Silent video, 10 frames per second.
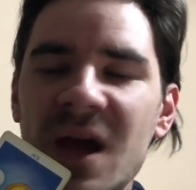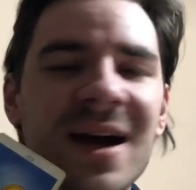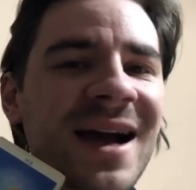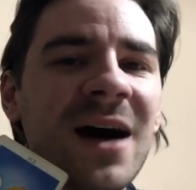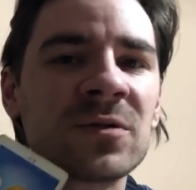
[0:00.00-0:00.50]

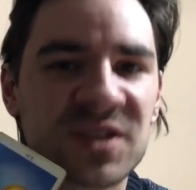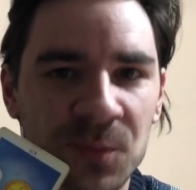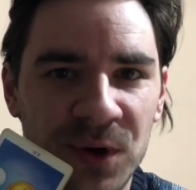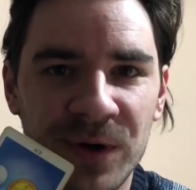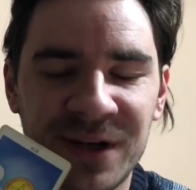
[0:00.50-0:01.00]

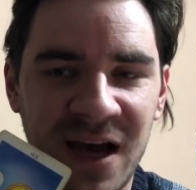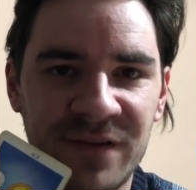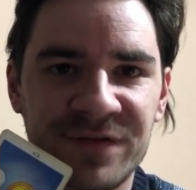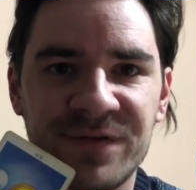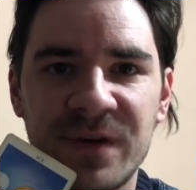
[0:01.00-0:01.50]
accountable
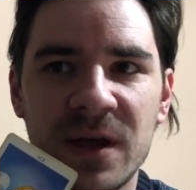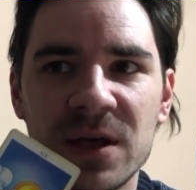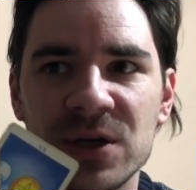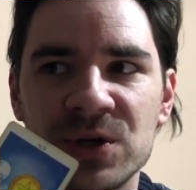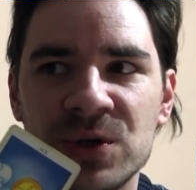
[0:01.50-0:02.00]
enough
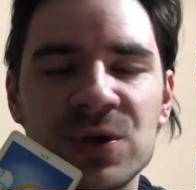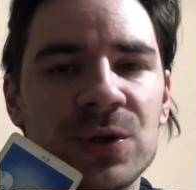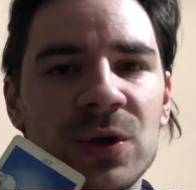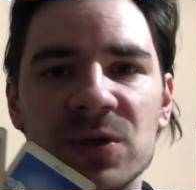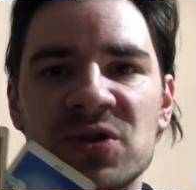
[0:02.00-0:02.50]
should
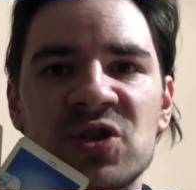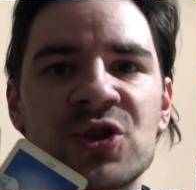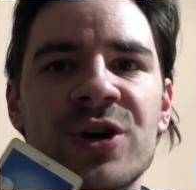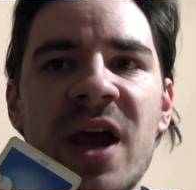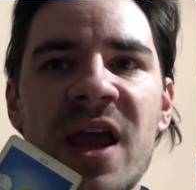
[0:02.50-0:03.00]
you not
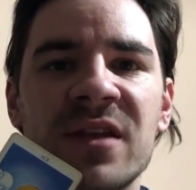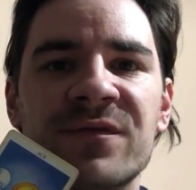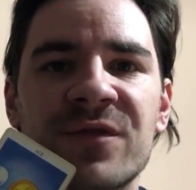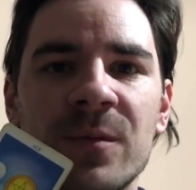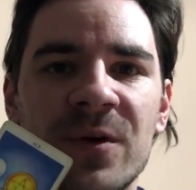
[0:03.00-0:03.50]
strain
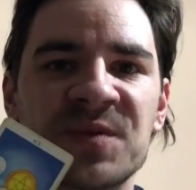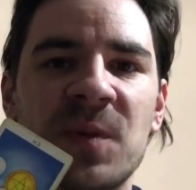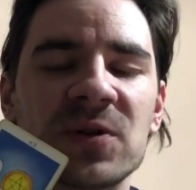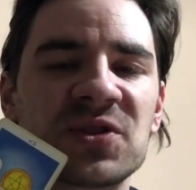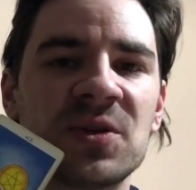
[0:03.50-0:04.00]
from
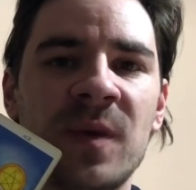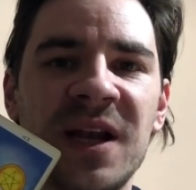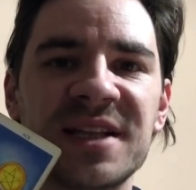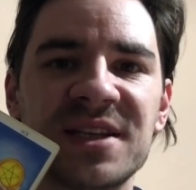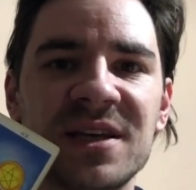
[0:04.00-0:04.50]

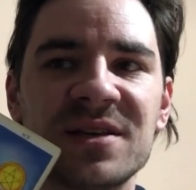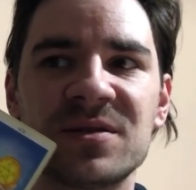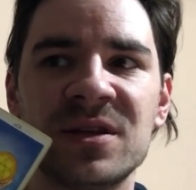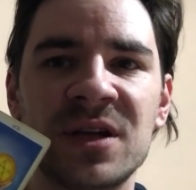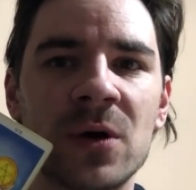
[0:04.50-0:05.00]

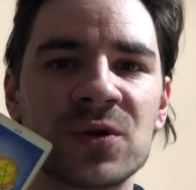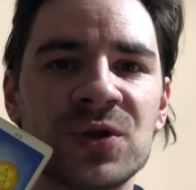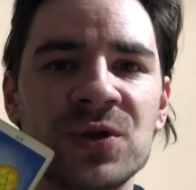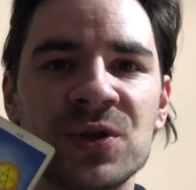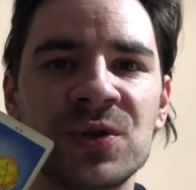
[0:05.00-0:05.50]
responsibilities? You know,
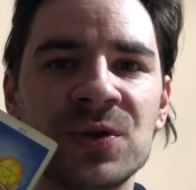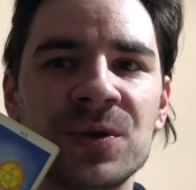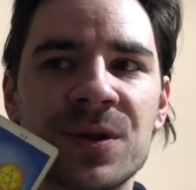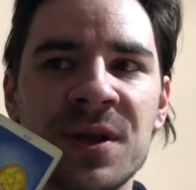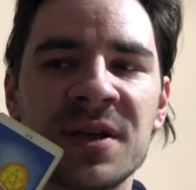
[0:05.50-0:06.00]
should you do
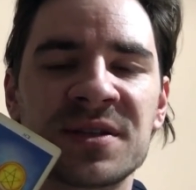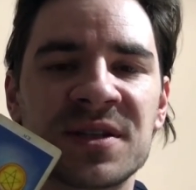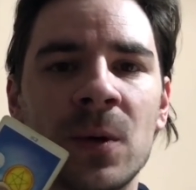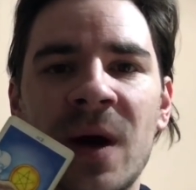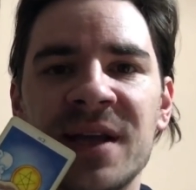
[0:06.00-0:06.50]
things
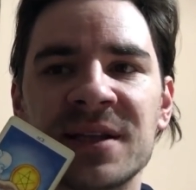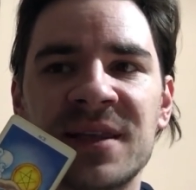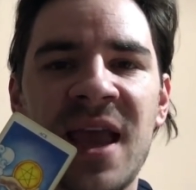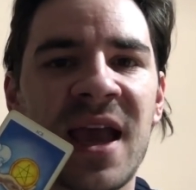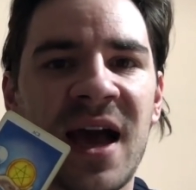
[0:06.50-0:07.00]
the way that
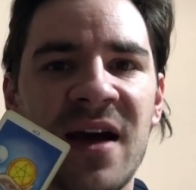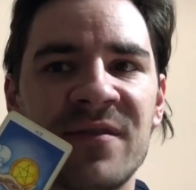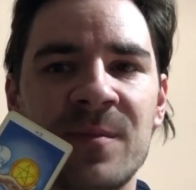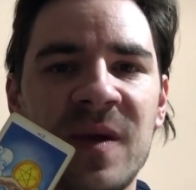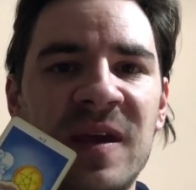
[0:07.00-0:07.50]
they
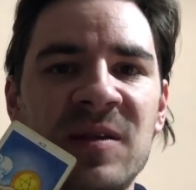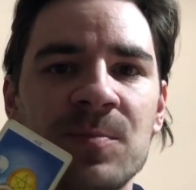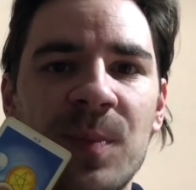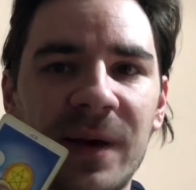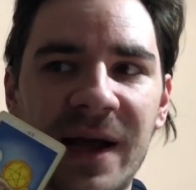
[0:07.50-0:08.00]
have
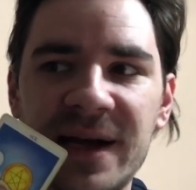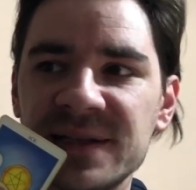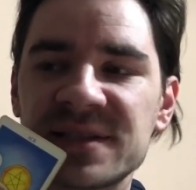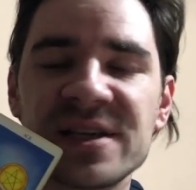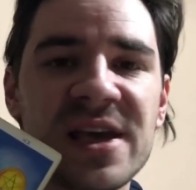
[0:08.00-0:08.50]
been
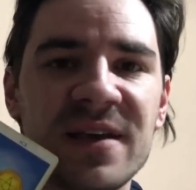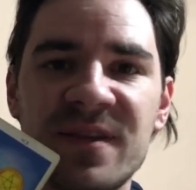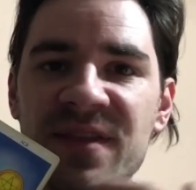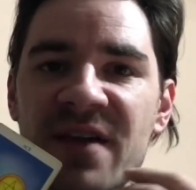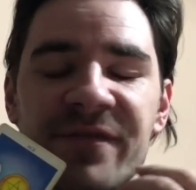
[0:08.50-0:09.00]
planned?
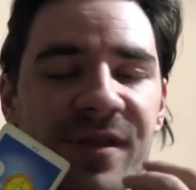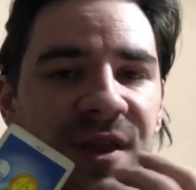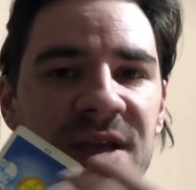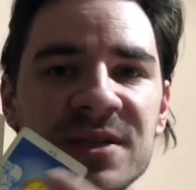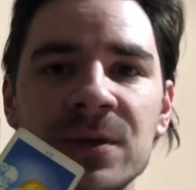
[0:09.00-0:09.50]
Then
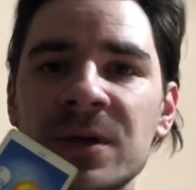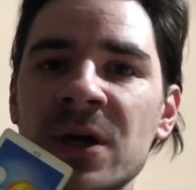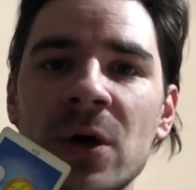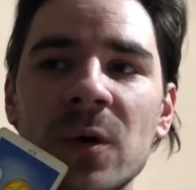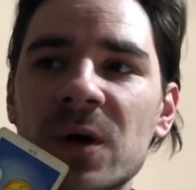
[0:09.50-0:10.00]
everything is going to
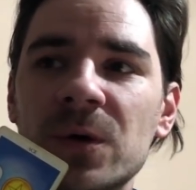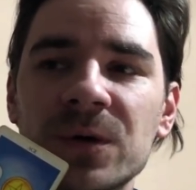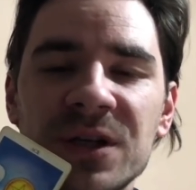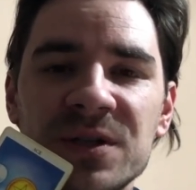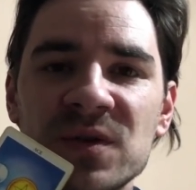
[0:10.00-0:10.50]
go
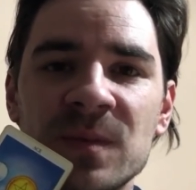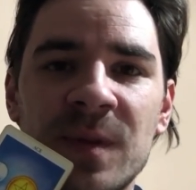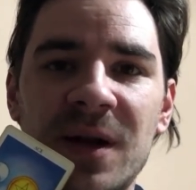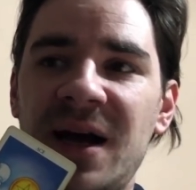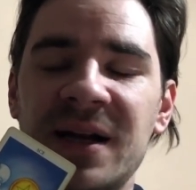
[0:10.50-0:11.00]
according to the
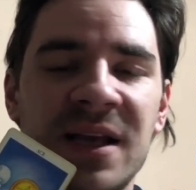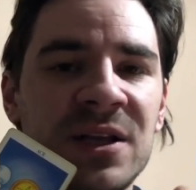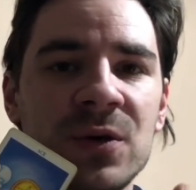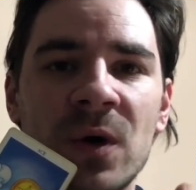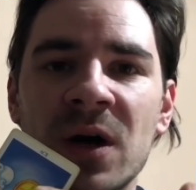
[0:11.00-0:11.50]
plan
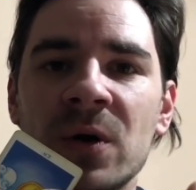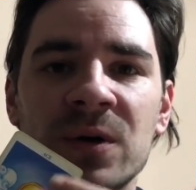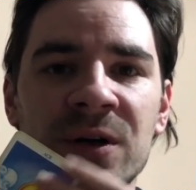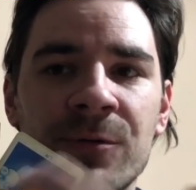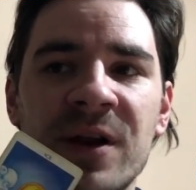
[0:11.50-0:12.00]
and you are
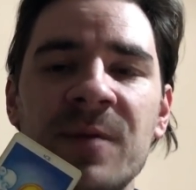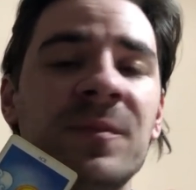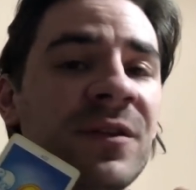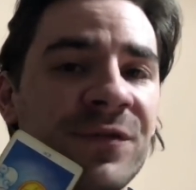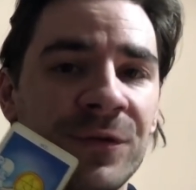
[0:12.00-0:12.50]
going to
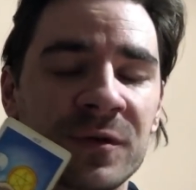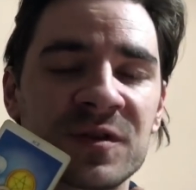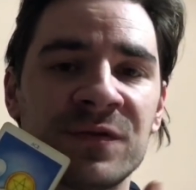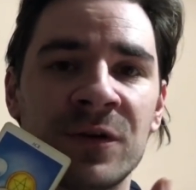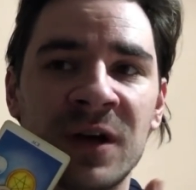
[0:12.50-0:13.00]
reap the
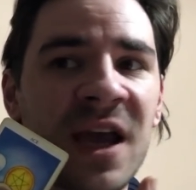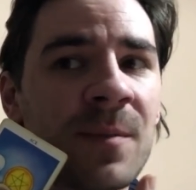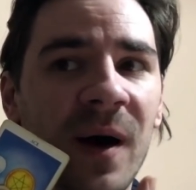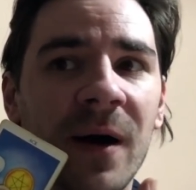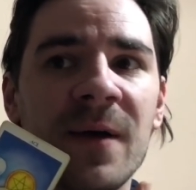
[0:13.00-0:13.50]
fruits of your
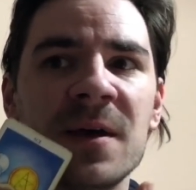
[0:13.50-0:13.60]
labor.